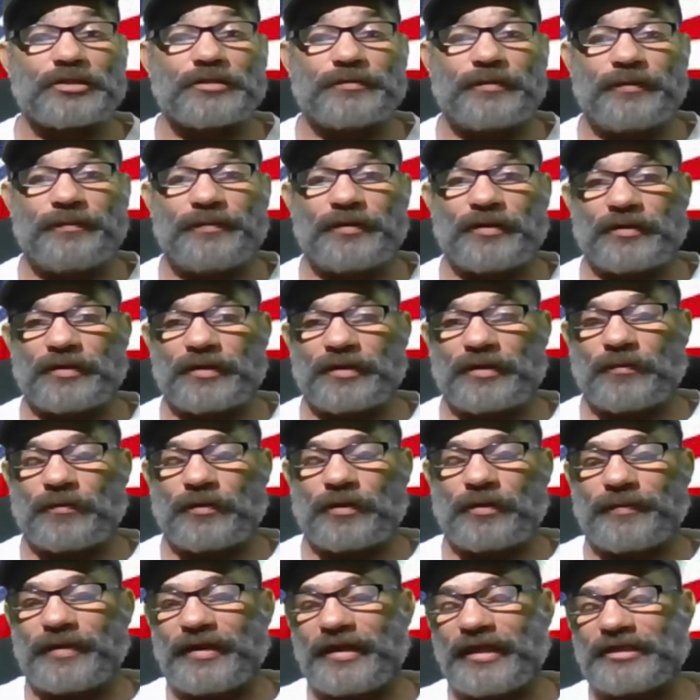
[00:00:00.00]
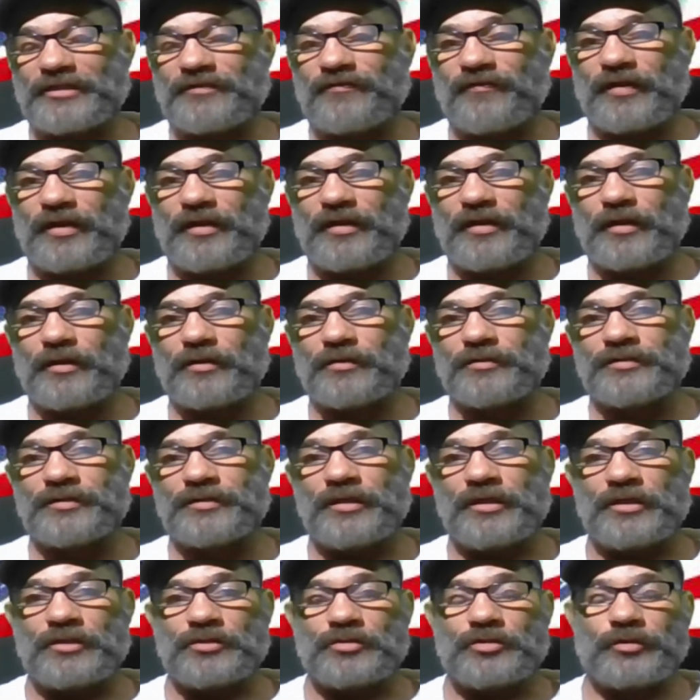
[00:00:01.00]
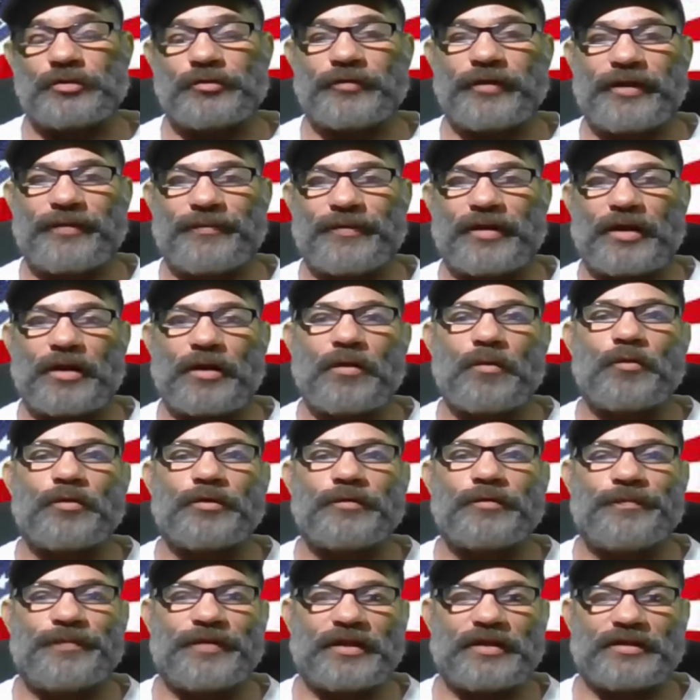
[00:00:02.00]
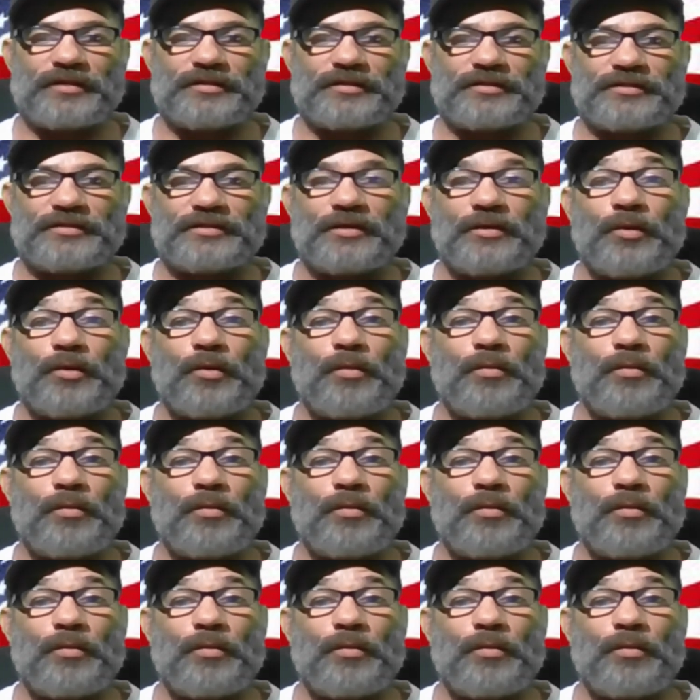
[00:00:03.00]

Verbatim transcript: to be building in one of my next videos to create my own wood pellets